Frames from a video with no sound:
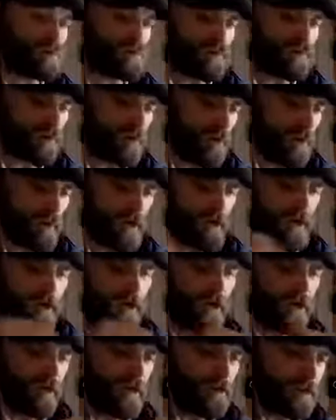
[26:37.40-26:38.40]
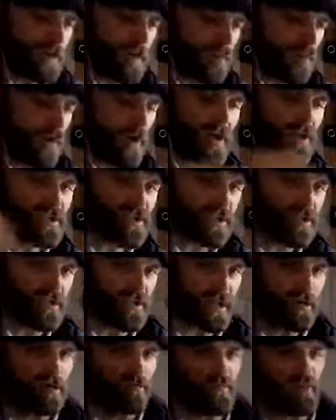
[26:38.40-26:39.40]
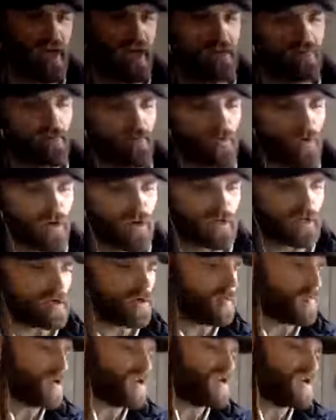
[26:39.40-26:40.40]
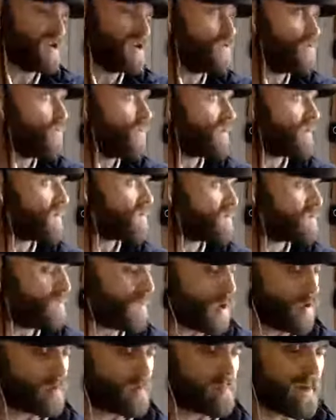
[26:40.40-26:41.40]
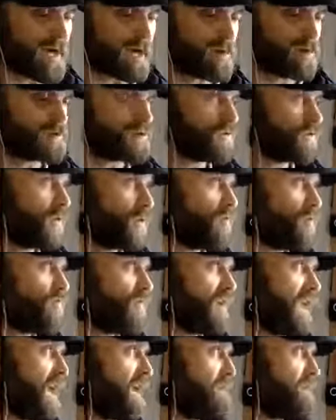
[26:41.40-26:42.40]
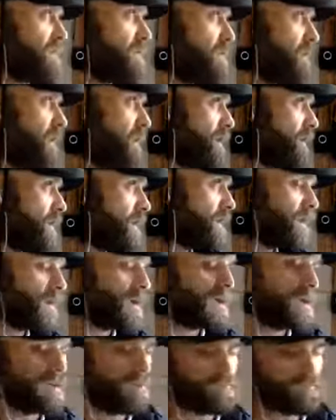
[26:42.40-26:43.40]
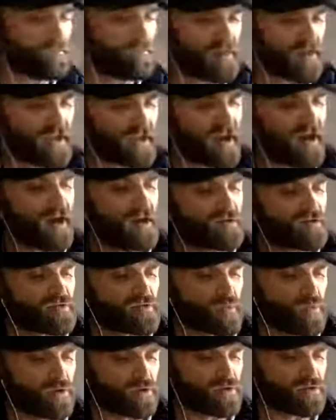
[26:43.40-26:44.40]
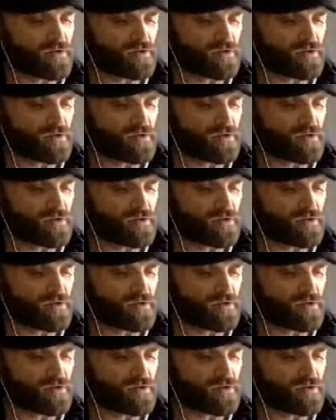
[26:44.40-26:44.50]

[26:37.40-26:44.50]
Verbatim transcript: each other, then why is this adult behavior warning number two when the, both matters are unrelated? If the guards weren't